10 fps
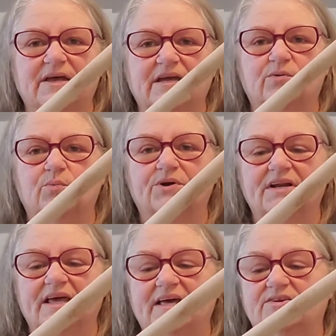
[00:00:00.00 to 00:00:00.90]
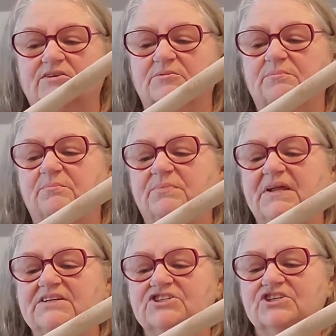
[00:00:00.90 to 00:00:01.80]
a wooden handled
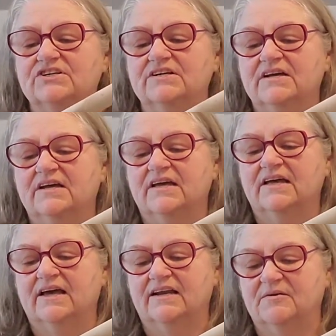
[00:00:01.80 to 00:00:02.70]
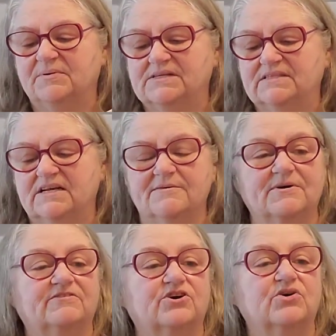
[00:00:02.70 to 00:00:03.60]
plunger, and I picked it up,
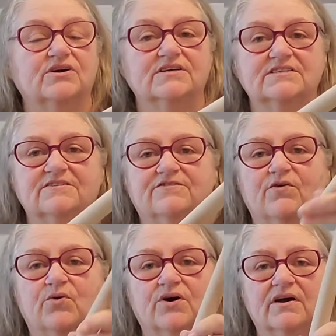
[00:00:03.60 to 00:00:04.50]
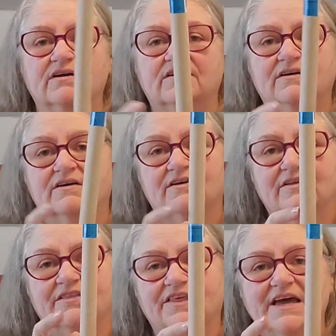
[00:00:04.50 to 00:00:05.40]
of course, for
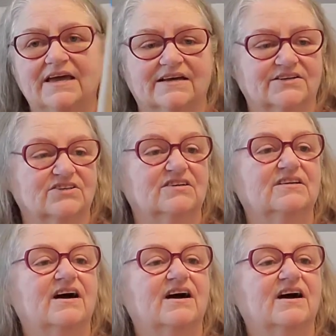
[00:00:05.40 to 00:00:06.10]
the handle.